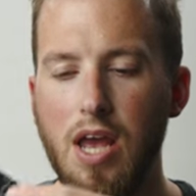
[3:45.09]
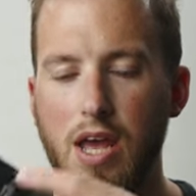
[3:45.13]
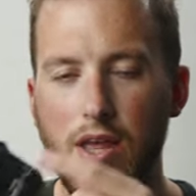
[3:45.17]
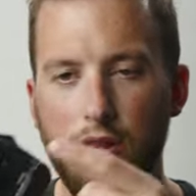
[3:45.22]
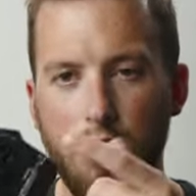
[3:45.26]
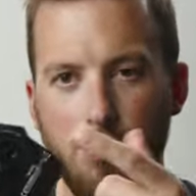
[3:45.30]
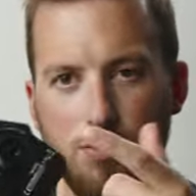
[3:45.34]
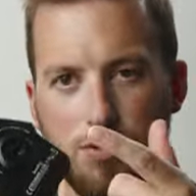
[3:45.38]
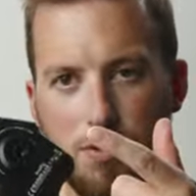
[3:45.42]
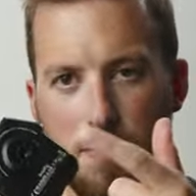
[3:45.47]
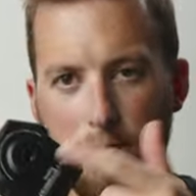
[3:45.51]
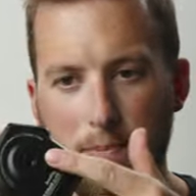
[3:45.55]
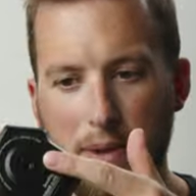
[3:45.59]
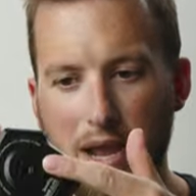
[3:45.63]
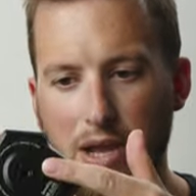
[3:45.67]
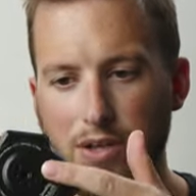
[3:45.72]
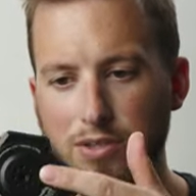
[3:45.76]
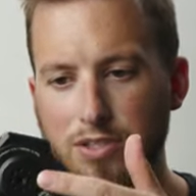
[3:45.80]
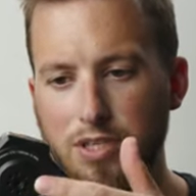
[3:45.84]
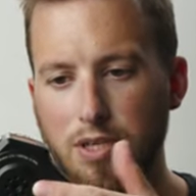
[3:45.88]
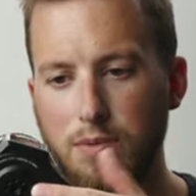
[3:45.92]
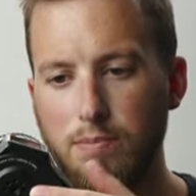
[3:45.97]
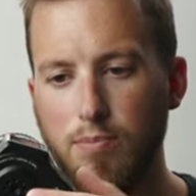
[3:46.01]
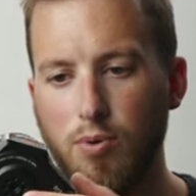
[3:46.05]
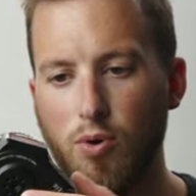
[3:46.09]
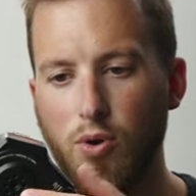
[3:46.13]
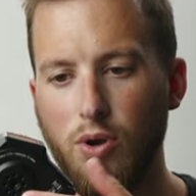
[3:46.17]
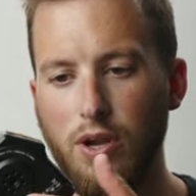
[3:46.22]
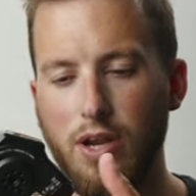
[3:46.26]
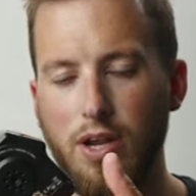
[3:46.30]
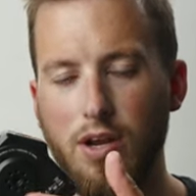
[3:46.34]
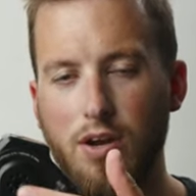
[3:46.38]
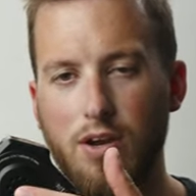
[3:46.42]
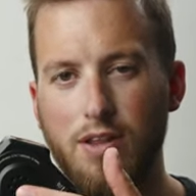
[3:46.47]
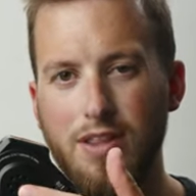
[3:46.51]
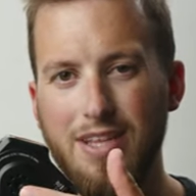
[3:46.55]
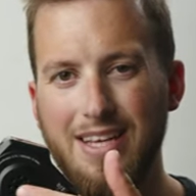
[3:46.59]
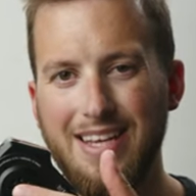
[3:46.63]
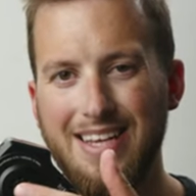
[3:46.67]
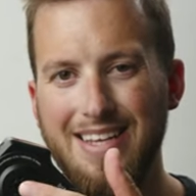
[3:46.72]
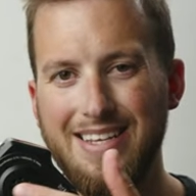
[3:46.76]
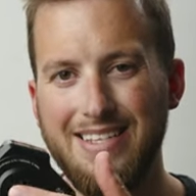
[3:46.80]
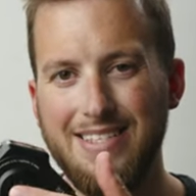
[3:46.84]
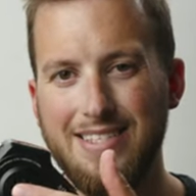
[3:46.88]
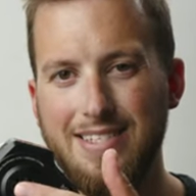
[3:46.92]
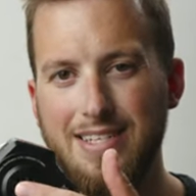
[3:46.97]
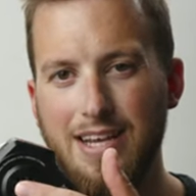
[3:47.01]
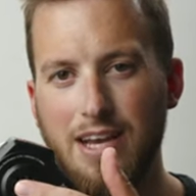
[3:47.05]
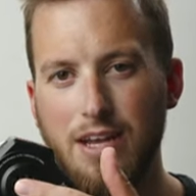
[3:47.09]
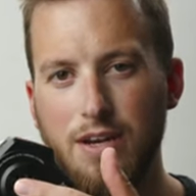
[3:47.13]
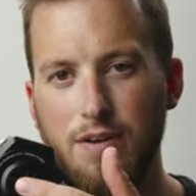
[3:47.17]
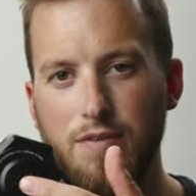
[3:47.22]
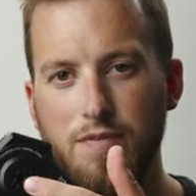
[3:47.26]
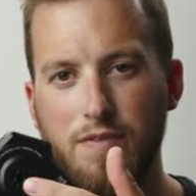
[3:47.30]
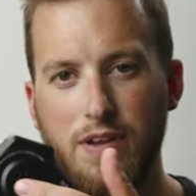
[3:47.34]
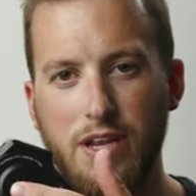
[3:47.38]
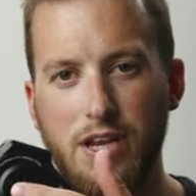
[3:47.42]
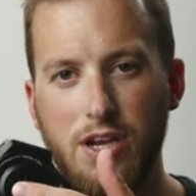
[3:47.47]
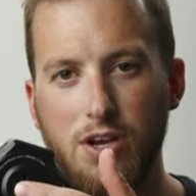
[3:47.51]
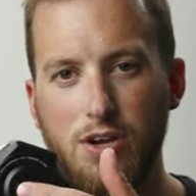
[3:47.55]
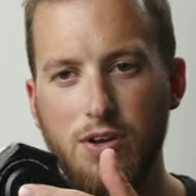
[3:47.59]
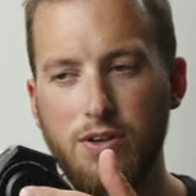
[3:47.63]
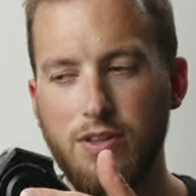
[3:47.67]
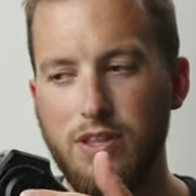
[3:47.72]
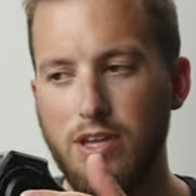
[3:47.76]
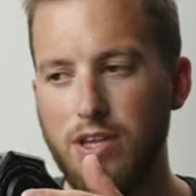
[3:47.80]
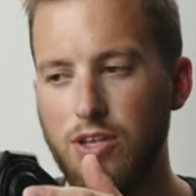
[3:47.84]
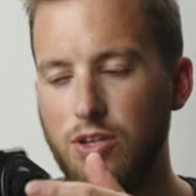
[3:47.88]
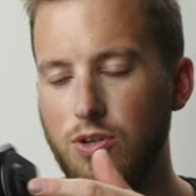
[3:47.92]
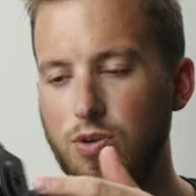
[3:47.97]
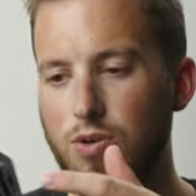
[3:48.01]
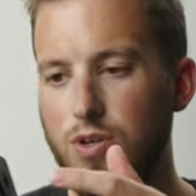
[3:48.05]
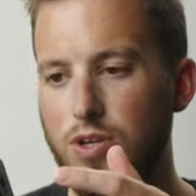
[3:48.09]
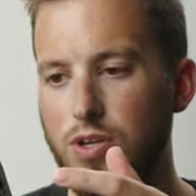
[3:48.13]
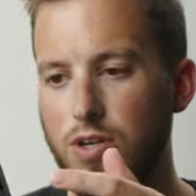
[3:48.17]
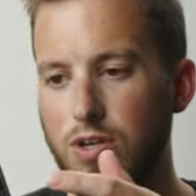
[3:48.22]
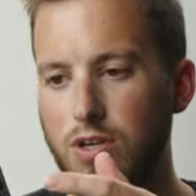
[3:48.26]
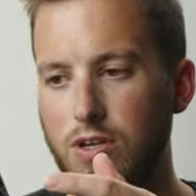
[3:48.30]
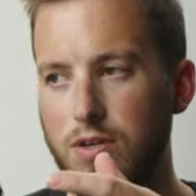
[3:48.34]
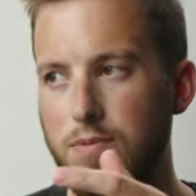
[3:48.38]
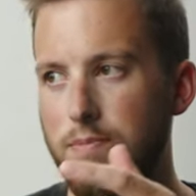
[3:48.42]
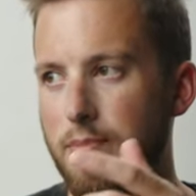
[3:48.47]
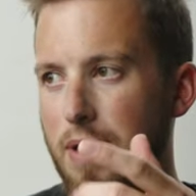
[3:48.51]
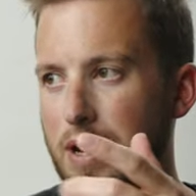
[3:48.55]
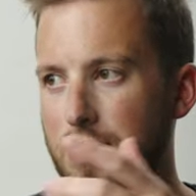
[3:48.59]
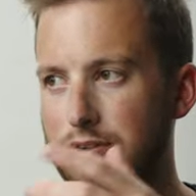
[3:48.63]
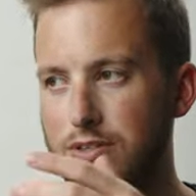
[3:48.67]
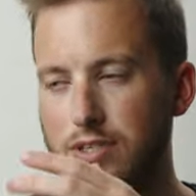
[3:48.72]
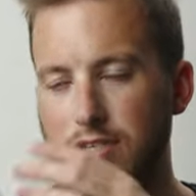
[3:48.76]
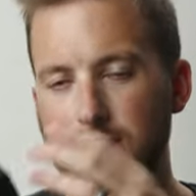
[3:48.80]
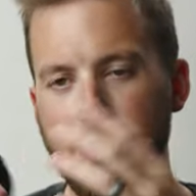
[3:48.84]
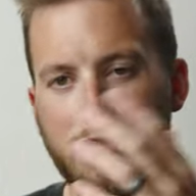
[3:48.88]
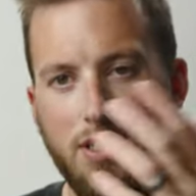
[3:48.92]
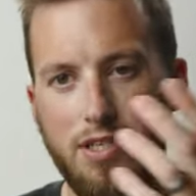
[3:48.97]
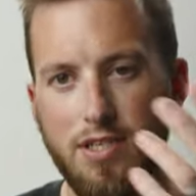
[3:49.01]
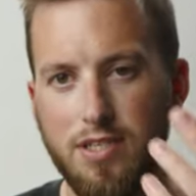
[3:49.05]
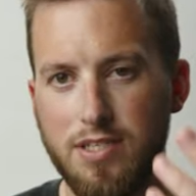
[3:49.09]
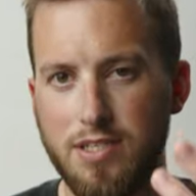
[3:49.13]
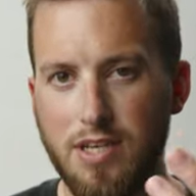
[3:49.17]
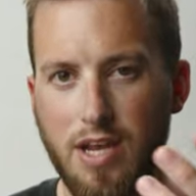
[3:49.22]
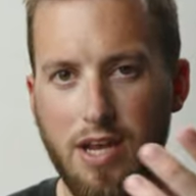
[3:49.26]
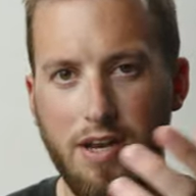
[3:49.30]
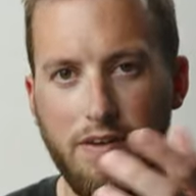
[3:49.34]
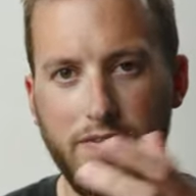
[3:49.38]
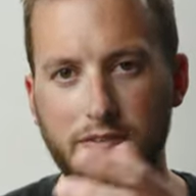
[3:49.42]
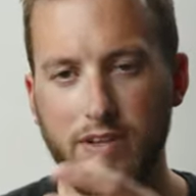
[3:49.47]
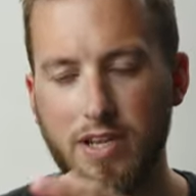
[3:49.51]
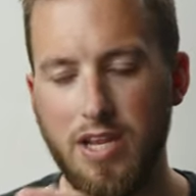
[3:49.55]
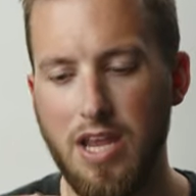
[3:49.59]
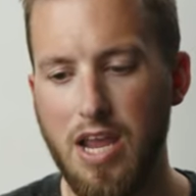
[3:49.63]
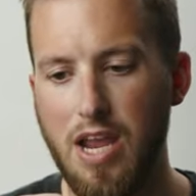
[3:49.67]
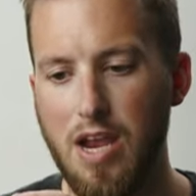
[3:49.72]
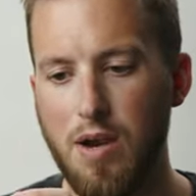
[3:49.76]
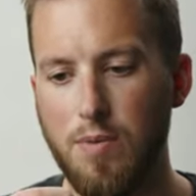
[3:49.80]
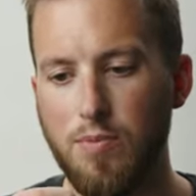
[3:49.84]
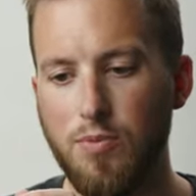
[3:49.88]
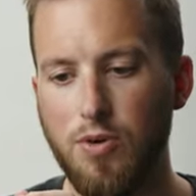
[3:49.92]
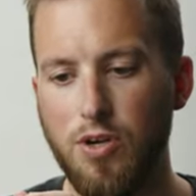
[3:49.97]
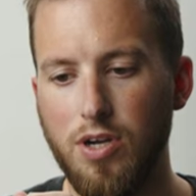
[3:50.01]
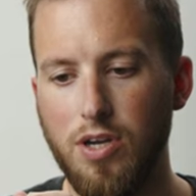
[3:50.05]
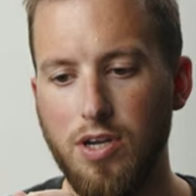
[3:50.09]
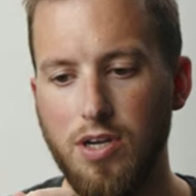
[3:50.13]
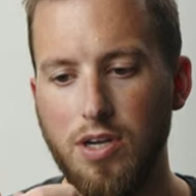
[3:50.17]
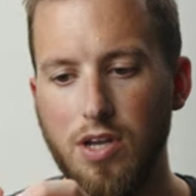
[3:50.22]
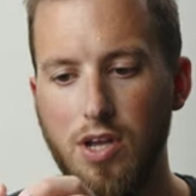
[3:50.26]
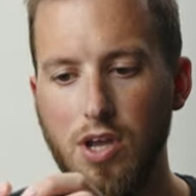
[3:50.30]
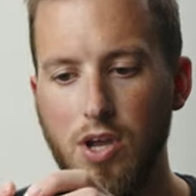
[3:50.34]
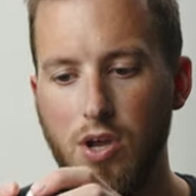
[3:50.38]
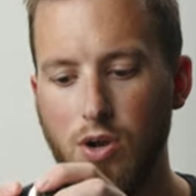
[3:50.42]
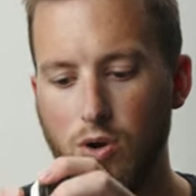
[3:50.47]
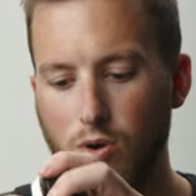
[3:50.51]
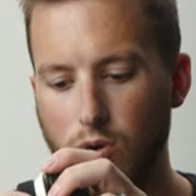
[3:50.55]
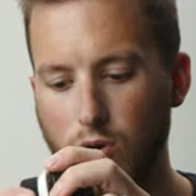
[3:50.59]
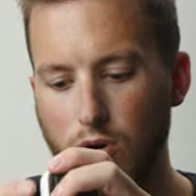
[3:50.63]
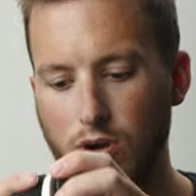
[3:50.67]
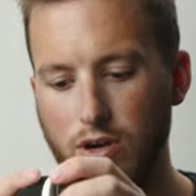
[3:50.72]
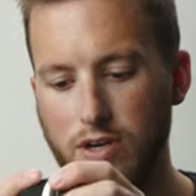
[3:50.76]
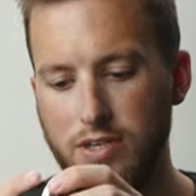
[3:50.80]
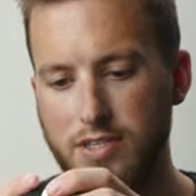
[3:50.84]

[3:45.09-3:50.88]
There's a mounting point on the inside of here that you could mount it to the side of a camera or a